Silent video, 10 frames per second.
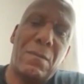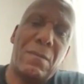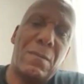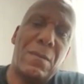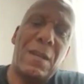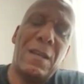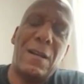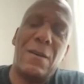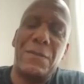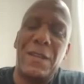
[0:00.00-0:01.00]
Yeah.
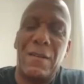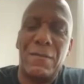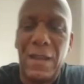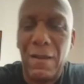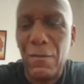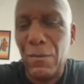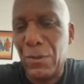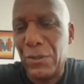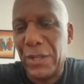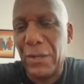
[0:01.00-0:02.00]
Oh, Darren
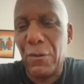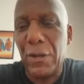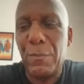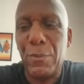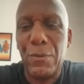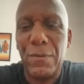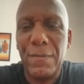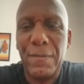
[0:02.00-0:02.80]
was incredible.